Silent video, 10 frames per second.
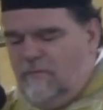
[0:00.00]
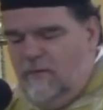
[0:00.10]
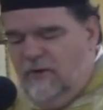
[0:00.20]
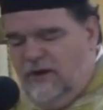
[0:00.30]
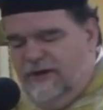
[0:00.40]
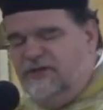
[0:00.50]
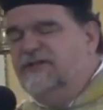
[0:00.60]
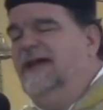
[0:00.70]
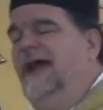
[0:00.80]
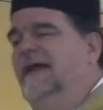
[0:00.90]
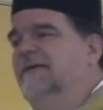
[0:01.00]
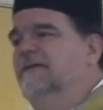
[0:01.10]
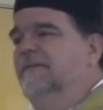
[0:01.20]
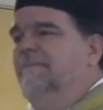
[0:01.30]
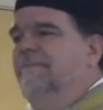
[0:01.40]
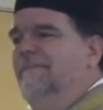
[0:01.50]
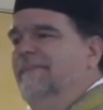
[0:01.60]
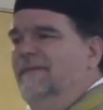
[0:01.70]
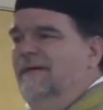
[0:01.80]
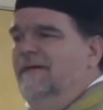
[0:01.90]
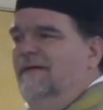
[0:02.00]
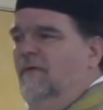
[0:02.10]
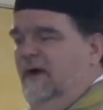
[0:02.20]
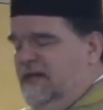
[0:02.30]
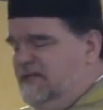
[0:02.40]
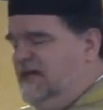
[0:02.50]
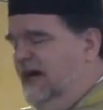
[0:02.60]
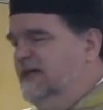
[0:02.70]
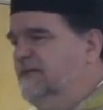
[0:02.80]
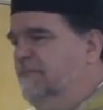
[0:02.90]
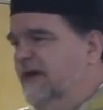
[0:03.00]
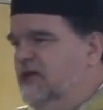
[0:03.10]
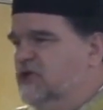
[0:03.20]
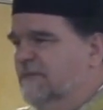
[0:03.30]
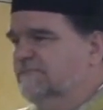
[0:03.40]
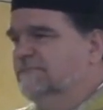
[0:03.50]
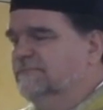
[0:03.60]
we will understand what is contemplation.